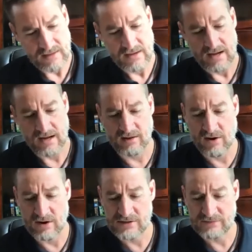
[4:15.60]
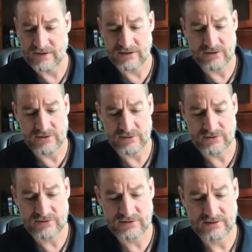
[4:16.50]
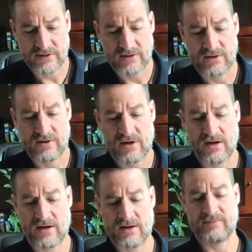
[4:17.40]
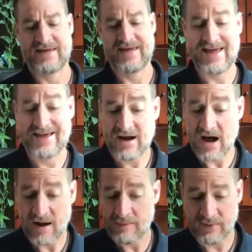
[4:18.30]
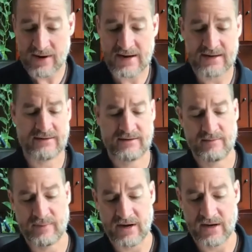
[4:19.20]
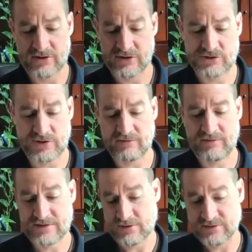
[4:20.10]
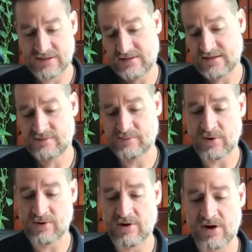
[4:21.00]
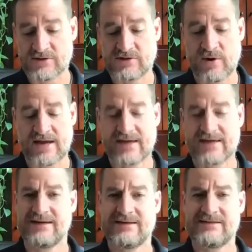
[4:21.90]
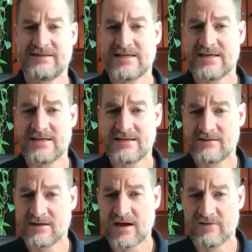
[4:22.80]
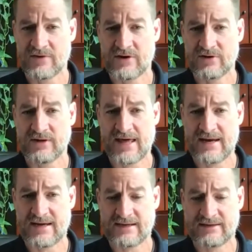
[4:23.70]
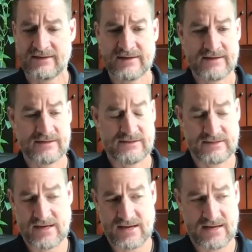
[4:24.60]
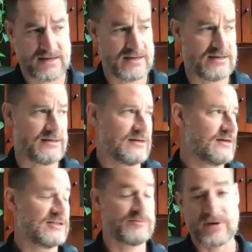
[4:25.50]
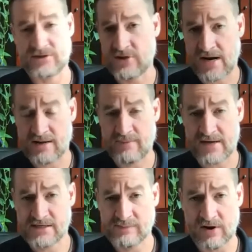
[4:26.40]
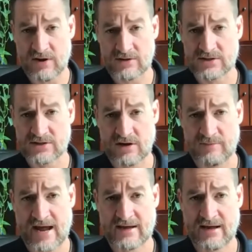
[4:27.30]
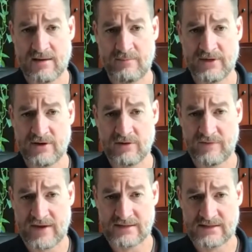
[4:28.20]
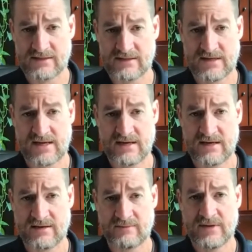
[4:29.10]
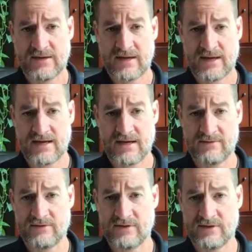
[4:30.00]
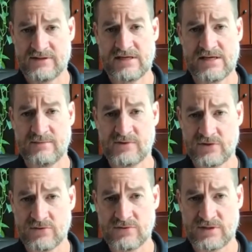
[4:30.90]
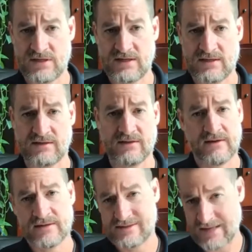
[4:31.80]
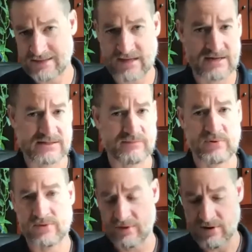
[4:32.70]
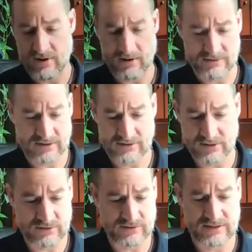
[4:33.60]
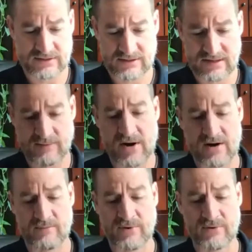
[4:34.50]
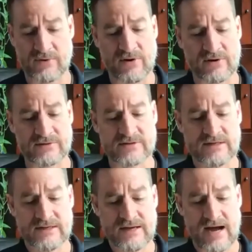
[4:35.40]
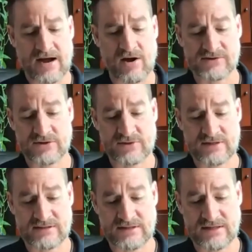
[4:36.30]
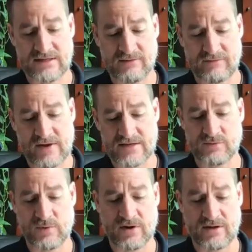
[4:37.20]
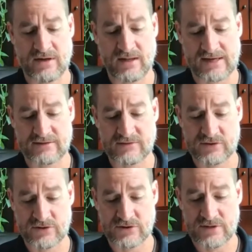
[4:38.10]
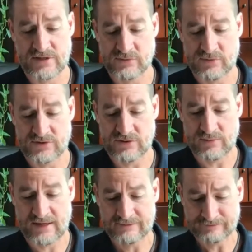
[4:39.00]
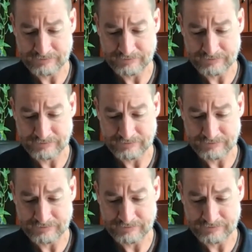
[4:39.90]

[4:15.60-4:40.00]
Large venues can operate, but under strict physical distance protocols. So I can see the governor letting, say, spring training baseball start back up, but no fans in the stadium, and the teams using sanitizing protocols and social distancing protocols. I also can see in phase 1 elective surgeries resuming